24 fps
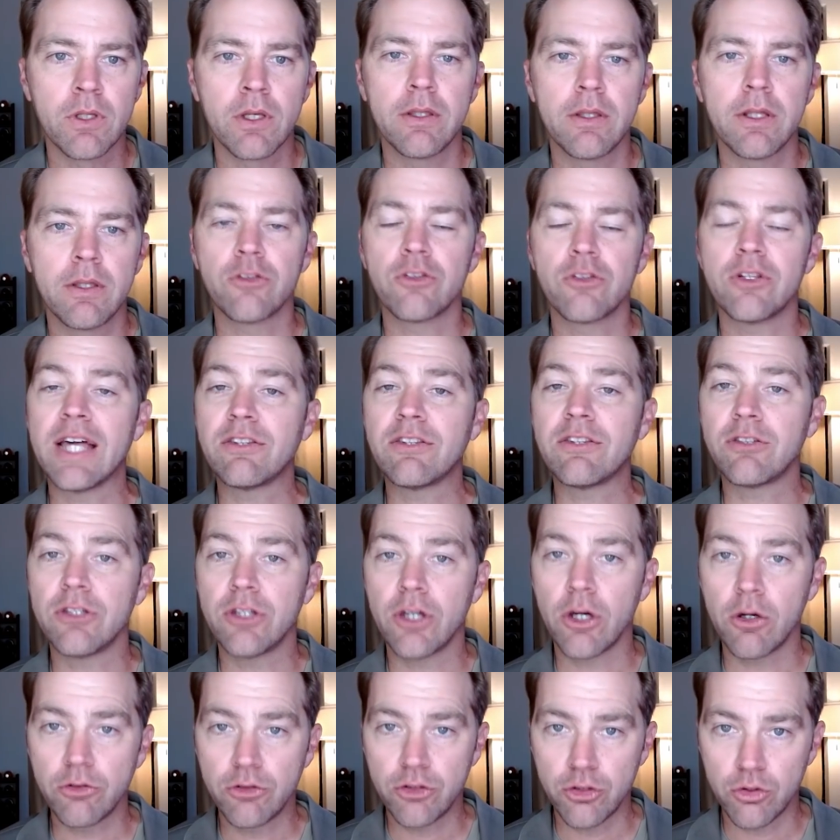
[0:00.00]
There's an
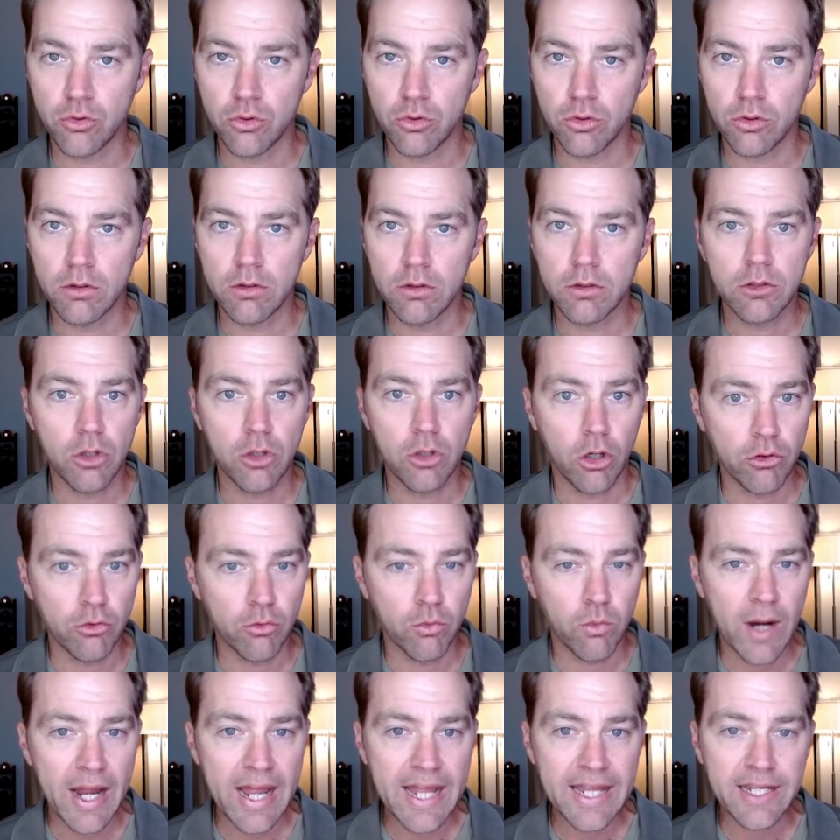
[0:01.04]
SEO tool called
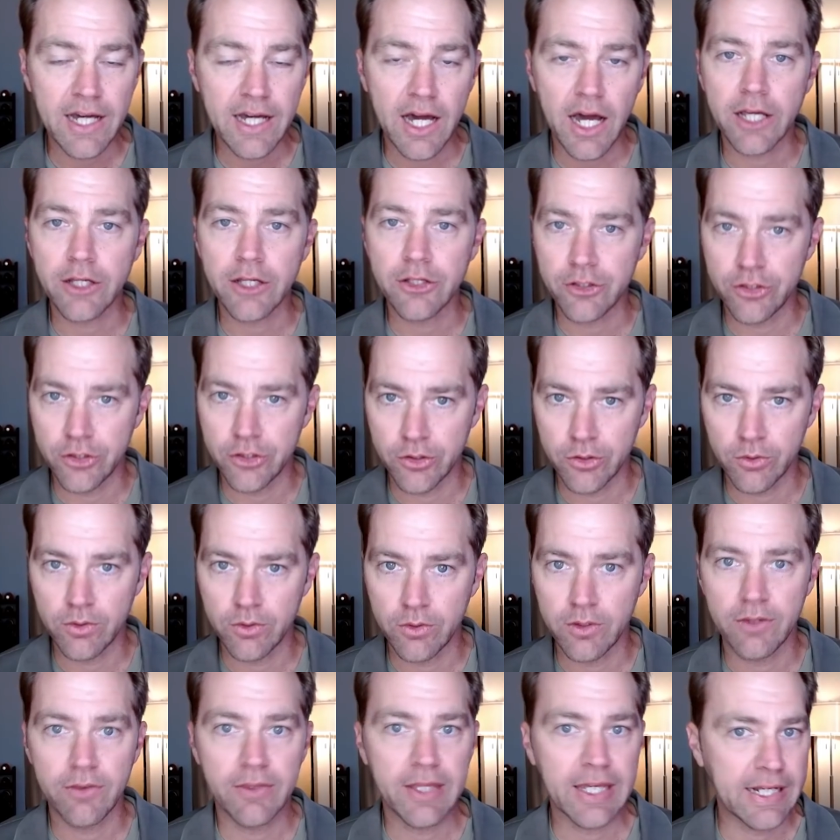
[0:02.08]
Rank IQ
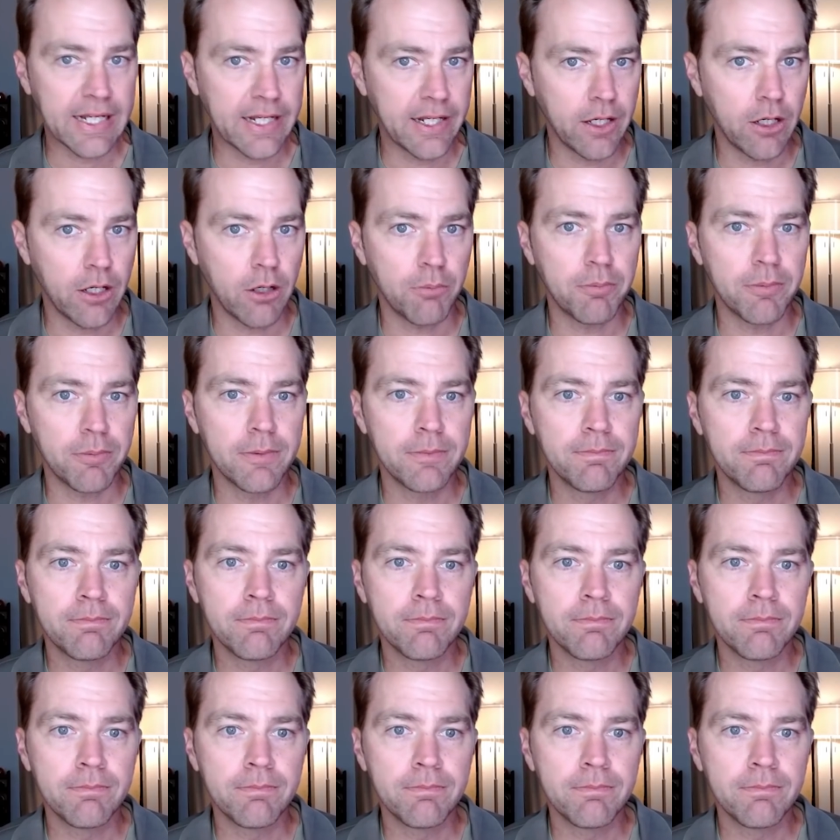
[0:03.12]
that can help.